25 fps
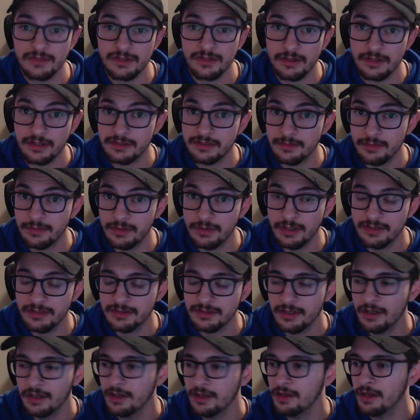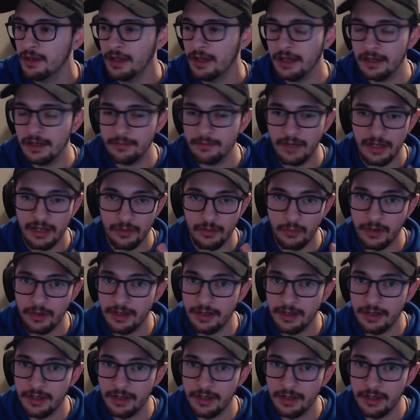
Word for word: So that's a plus. And by the